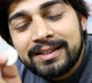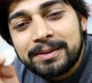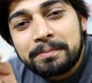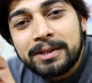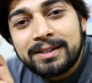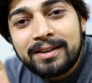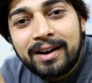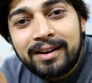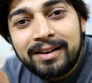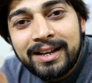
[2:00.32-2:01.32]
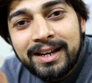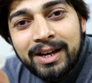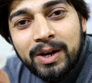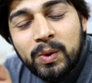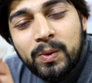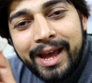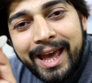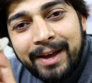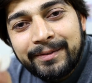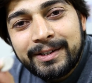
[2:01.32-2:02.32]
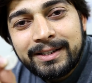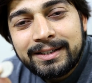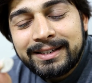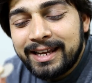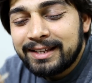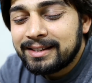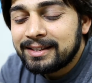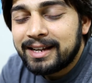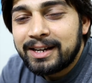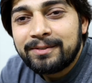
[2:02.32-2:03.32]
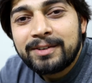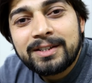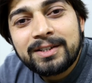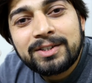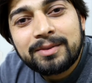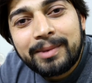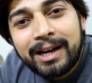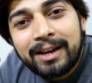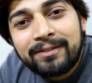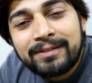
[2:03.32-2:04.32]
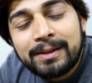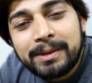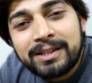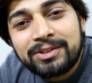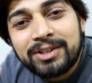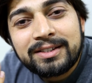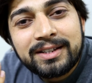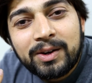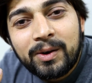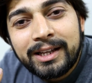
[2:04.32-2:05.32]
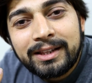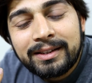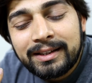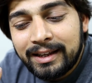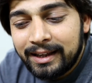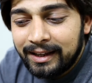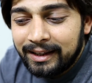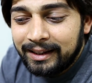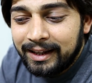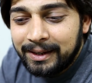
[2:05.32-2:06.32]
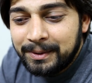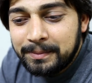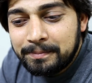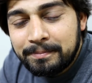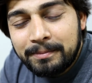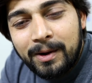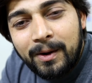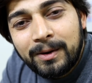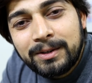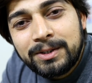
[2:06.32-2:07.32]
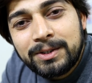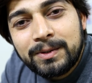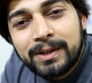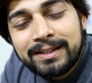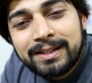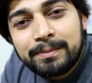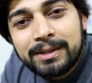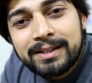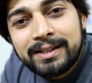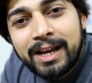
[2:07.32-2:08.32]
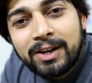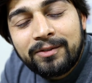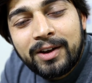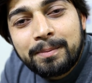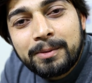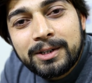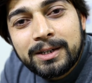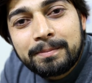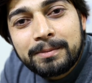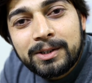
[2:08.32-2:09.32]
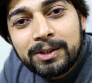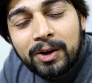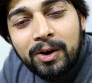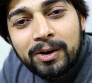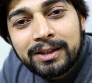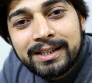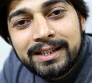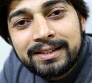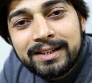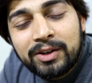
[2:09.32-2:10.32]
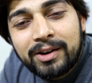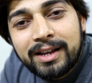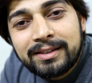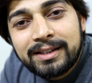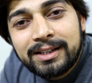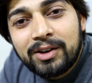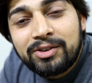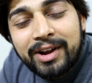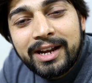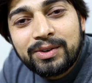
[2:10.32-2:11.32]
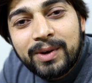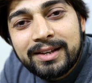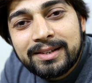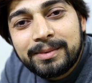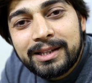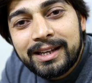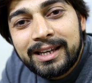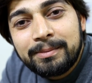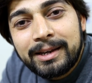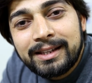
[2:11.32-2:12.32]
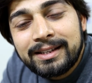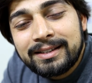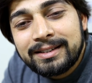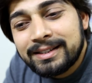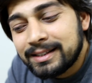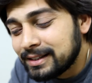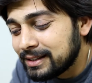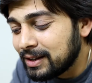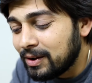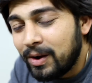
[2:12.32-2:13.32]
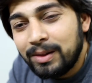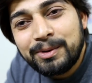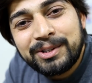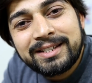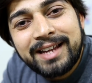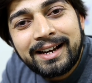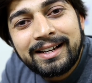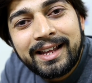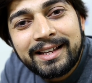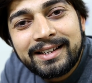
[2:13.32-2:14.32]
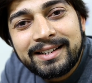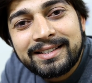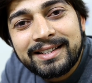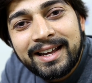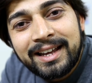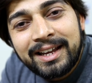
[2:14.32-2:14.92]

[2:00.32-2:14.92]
This is bizarre. Whoever takes this kind of decision by flipping just a coin? Now, onto a simple scenario. If I put up your things that you're asking, you're trying to ask me in the email is almost exactly like this.